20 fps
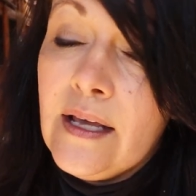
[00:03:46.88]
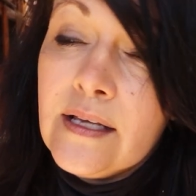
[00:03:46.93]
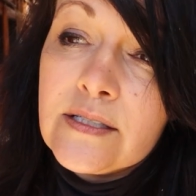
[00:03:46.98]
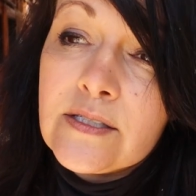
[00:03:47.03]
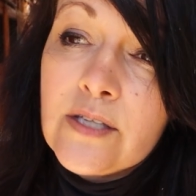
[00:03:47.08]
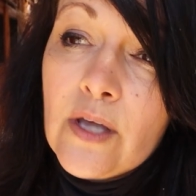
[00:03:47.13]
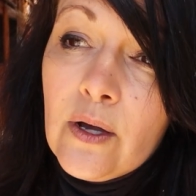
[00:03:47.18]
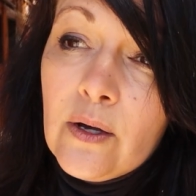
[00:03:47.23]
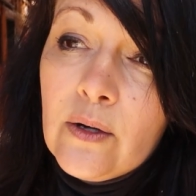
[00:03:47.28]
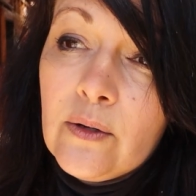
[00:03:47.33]

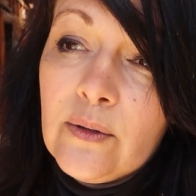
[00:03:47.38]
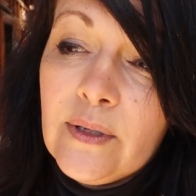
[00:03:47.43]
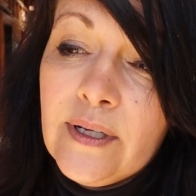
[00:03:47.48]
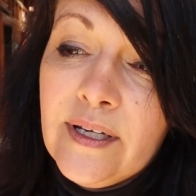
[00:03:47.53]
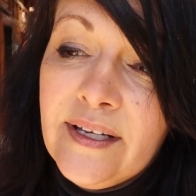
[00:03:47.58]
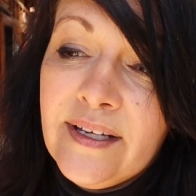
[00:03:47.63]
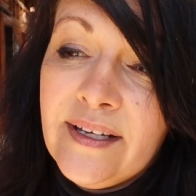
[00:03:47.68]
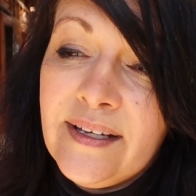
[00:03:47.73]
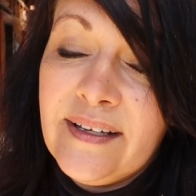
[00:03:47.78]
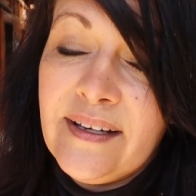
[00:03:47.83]
So
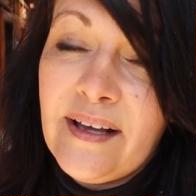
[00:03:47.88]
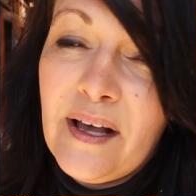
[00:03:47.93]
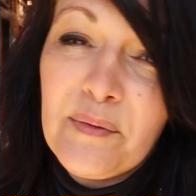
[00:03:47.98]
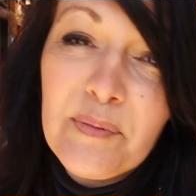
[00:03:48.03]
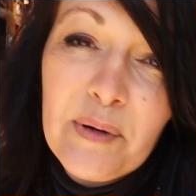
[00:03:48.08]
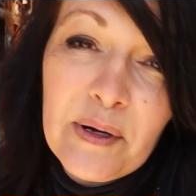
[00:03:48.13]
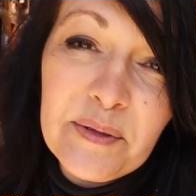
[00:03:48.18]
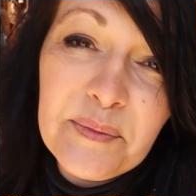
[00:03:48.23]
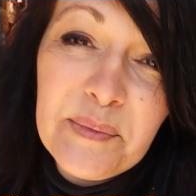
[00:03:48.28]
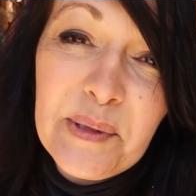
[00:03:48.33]
I'll
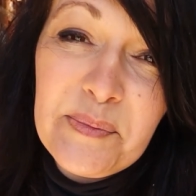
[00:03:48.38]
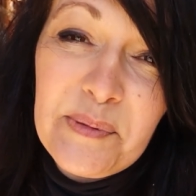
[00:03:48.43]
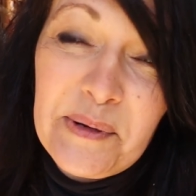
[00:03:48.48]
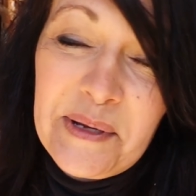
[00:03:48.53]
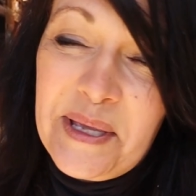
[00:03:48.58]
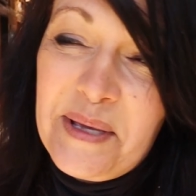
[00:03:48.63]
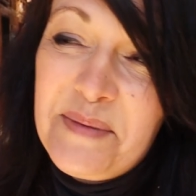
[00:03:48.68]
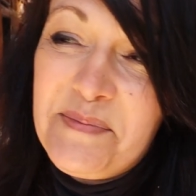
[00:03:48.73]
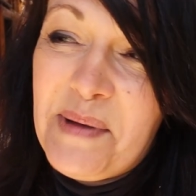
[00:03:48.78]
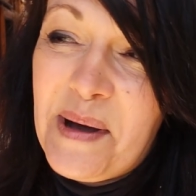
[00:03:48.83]
probably be
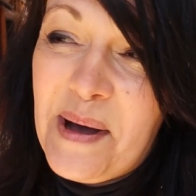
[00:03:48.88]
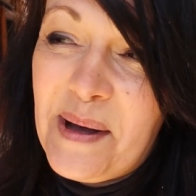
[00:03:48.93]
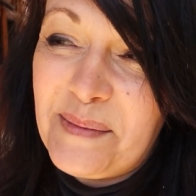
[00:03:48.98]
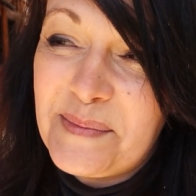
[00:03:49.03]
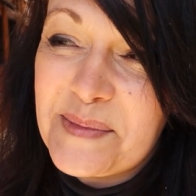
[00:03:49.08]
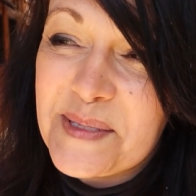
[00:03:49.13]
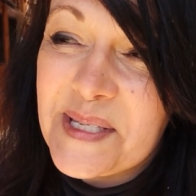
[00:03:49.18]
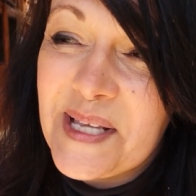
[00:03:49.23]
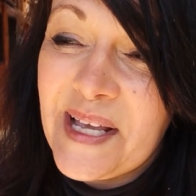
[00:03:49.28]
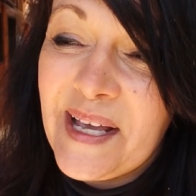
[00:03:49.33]
bringing
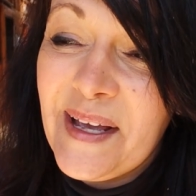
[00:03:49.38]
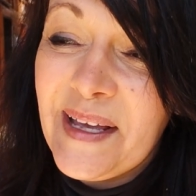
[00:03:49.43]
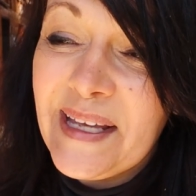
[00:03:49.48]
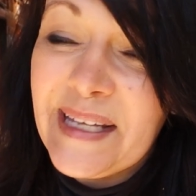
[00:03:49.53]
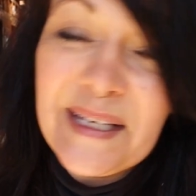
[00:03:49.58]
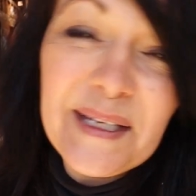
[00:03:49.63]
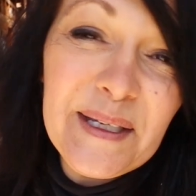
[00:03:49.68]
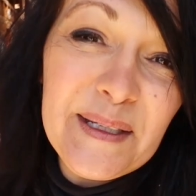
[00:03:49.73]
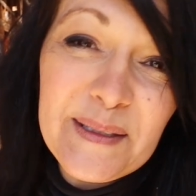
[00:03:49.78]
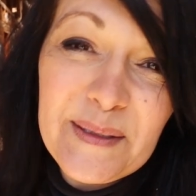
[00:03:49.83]
moms
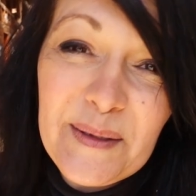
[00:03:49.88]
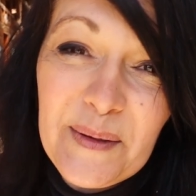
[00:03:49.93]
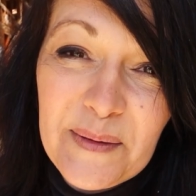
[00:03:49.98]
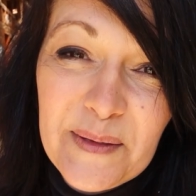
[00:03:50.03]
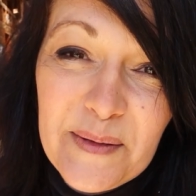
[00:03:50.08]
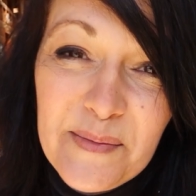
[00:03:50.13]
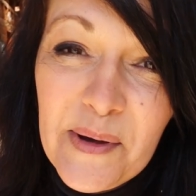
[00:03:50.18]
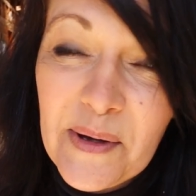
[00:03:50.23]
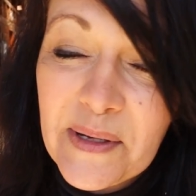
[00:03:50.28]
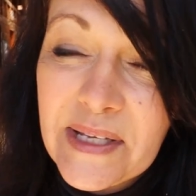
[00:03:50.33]
in
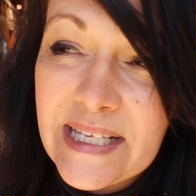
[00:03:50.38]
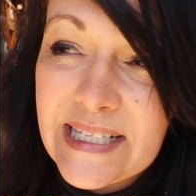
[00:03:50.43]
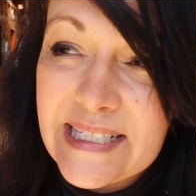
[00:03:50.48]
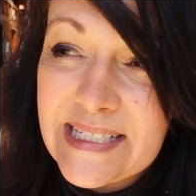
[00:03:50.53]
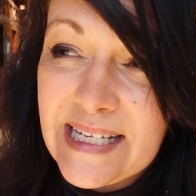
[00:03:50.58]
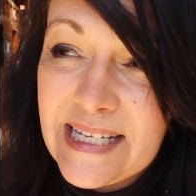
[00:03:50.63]
on the milking